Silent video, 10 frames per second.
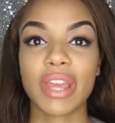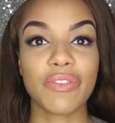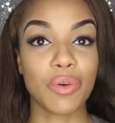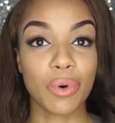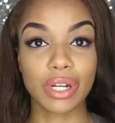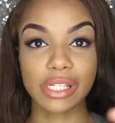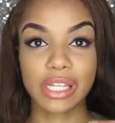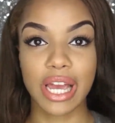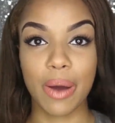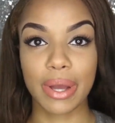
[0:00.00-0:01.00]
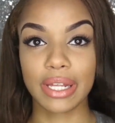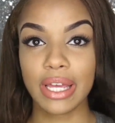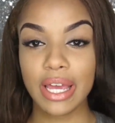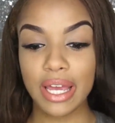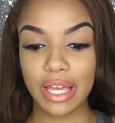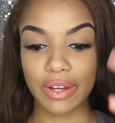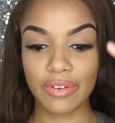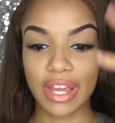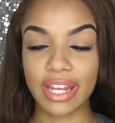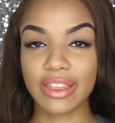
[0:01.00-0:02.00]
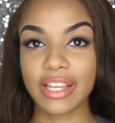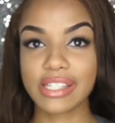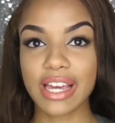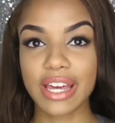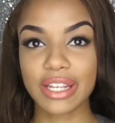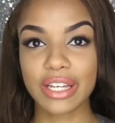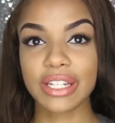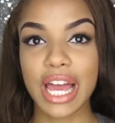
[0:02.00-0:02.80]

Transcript: if you want to see how I created this kind of